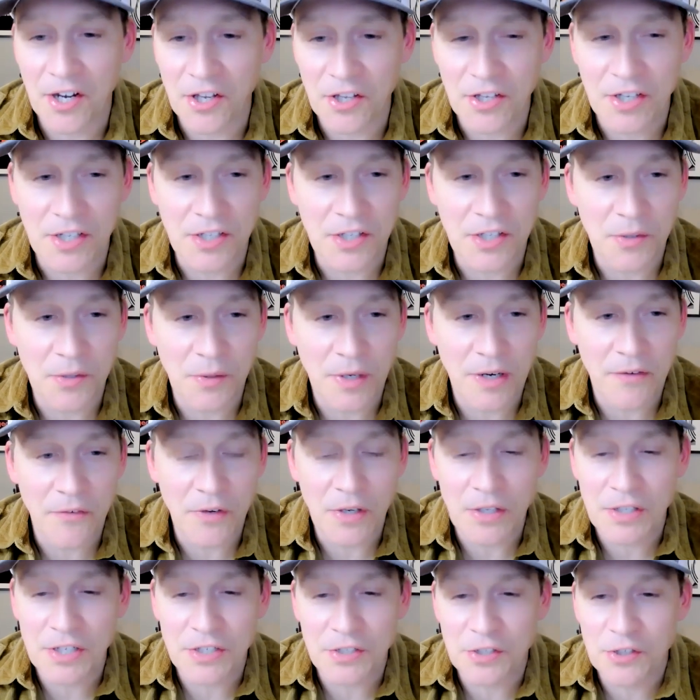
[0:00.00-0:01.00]
You can do whatever.
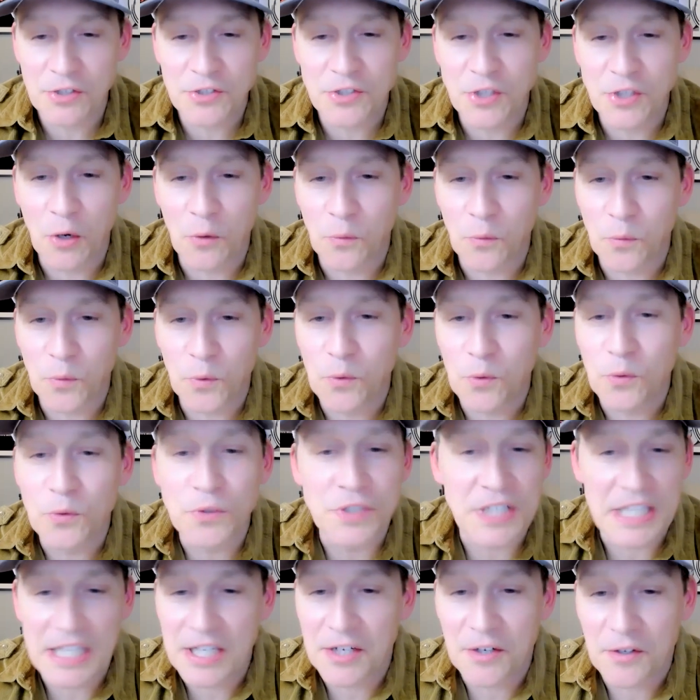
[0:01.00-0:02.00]
There's no
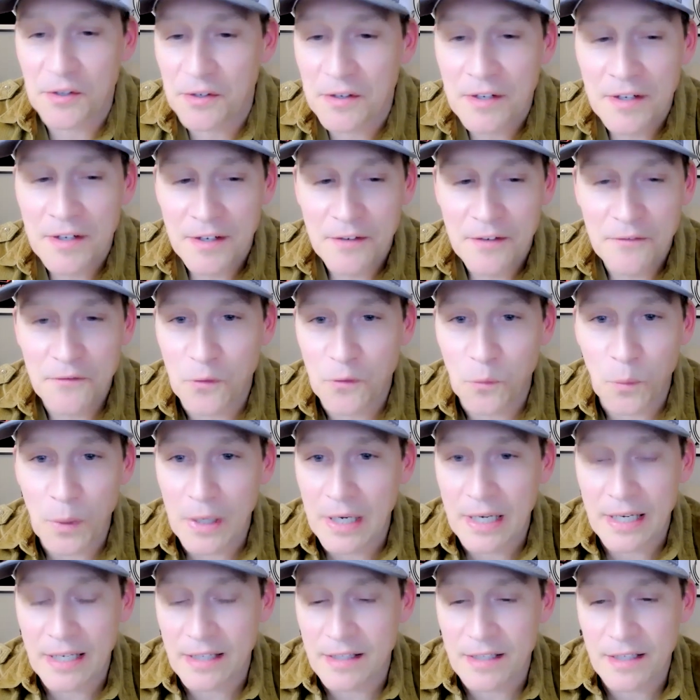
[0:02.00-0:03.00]
rules here for
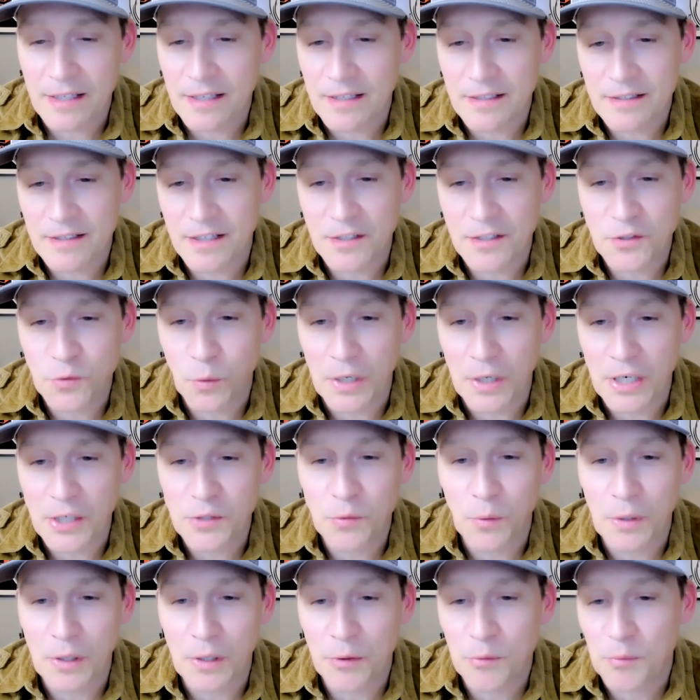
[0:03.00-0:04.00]
winning the
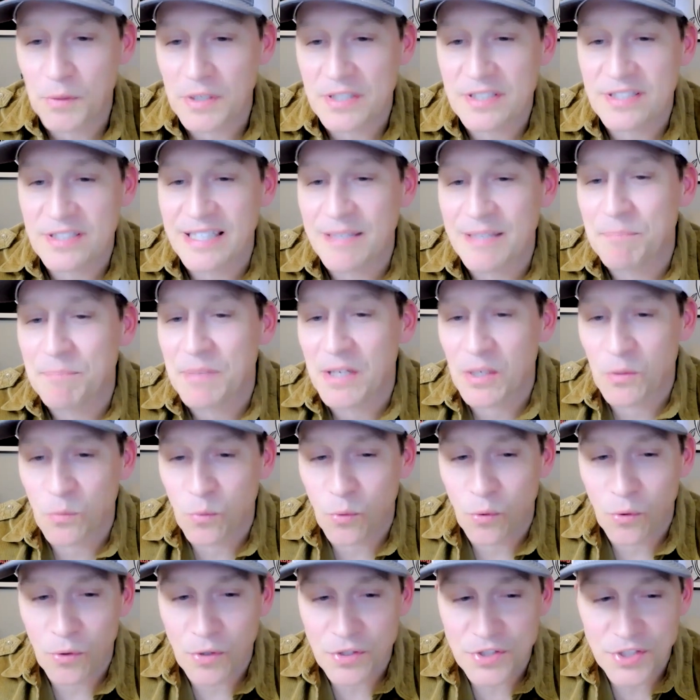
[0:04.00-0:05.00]
2023 Sleepy
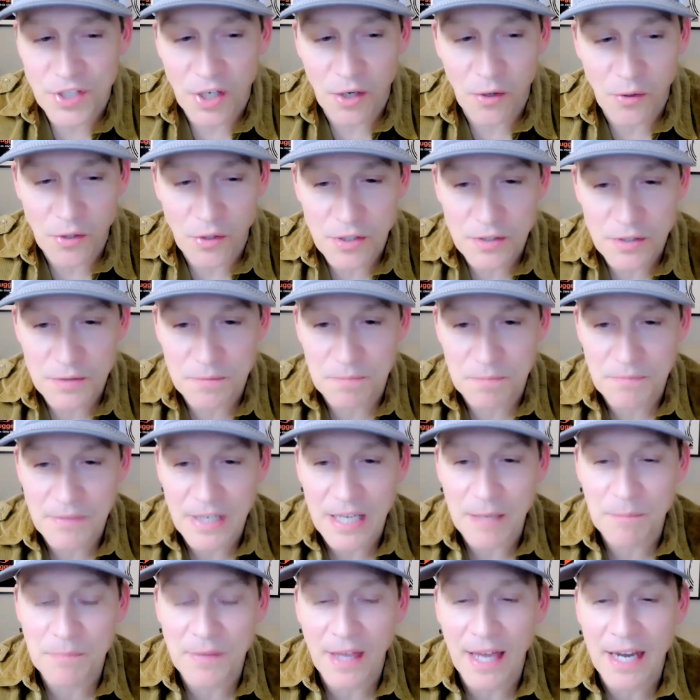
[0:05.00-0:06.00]
Award. So you just
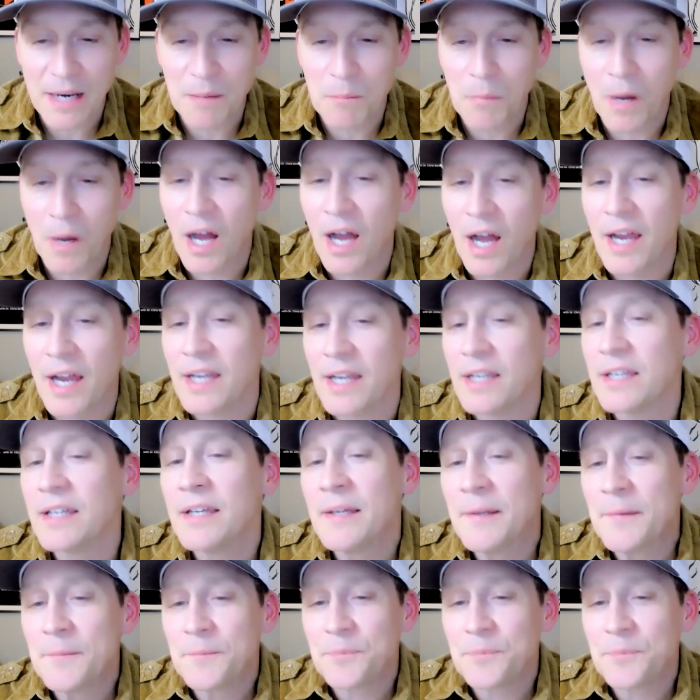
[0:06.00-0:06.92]
keep that in mind.